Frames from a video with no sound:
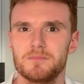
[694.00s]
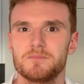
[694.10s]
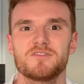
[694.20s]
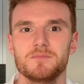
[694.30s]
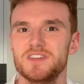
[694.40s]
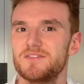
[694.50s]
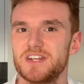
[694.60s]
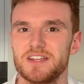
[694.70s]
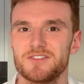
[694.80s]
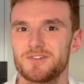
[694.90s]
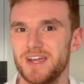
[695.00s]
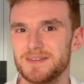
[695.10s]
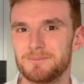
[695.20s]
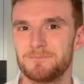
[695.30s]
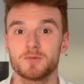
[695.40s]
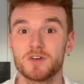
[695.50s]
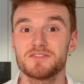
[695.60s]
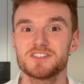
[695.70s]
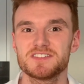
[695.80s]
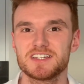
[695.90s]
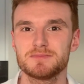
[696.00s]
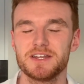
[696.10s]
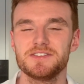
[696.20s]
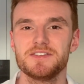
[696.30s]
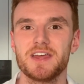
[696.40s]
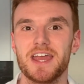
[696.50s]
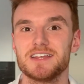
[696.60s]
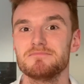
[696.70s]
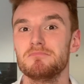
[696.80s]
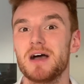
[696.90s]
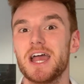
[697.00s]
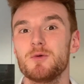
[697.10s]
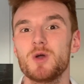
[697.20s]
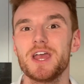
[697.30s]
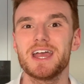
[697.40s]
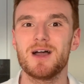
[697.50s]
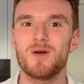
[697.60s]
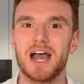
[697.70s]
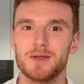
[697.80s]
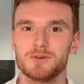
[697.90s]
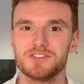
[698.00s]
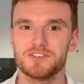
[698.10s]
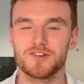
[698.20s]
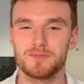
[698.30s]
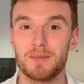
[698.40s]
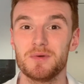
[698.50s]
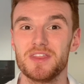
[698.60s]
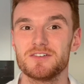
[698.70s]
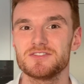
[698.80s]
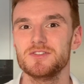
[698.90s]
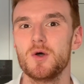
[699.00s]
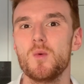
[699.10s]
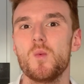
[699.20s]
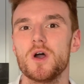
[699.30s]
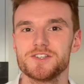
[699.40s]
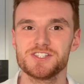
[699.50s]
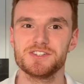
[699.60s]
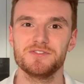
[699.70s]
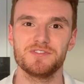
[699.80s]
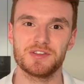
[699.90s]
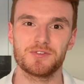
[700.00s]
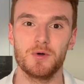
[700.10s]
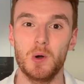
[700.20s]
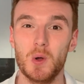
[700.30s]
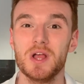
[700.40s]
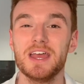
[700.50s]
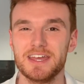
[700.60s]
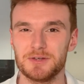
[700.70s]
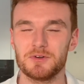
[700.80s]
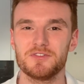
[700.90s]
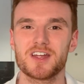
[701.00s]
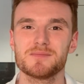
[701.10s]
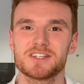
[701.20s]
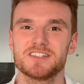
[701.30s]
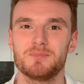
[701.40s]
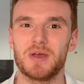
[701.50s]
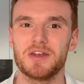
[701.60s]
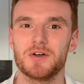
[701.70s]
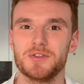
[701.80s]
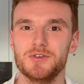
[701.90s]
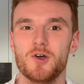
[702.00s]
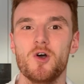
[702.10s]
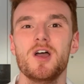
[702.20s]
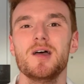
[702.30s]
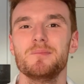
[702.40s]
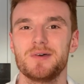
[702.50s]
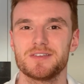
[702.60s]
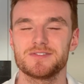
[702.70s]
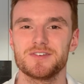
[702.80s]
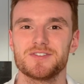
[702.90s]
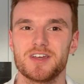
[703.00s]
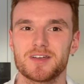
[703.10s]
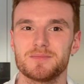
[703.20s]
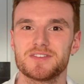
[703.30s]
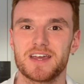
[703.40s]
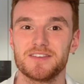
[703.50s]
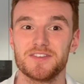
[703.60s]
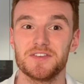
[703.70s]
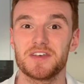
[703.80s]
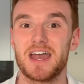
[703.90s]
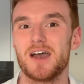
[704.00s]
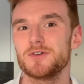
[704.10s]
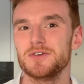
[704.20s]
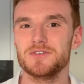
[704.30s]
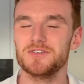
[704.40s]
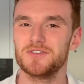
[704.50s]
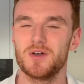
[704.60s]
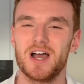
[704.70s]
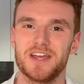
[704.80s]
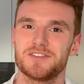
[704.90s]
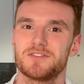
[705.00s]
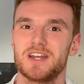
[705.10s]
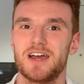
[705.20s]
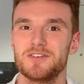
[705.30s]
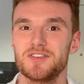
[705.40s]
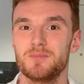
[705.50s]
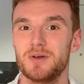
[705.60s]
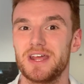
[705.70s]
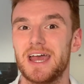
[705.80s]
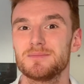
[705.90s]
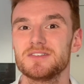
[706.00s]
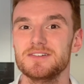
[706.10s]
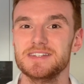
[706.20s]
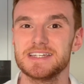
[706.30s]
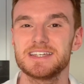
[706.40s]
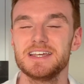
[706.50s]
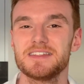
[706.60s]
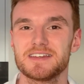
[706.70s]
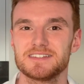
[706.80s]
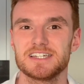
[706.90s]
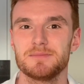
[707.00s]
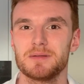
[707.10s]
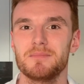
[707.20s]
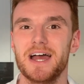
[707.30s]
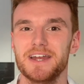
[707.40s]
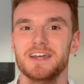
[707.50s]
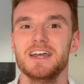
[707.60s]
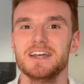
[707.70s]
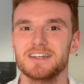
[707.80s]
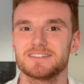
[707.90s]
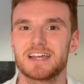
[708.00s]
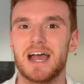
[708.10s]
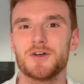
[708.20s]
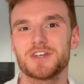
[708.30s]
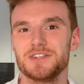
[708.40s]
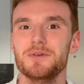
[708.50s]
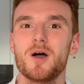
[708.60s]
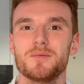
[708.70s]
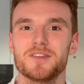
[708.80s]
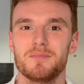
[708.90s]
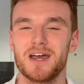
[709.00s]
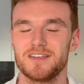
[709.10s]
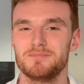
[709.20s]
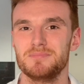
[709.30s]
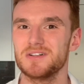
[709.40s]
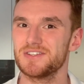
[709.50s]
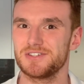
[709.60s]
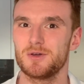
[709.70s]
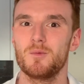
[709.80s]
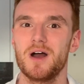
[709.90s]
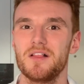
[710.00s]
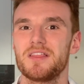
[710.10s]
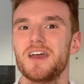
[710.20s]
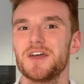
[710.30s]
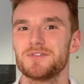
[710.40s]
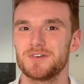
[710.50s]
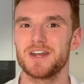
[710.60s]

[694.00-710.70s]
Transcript: from dividends, right? What I've just explained to you there is my way, how I would do it. Remember, there is no one shoe fits all. It will very much depend on your personal circumstances, how you use your ISA allowance, but absolutely key thing to keep in mind is how can you optimize building your wealth through an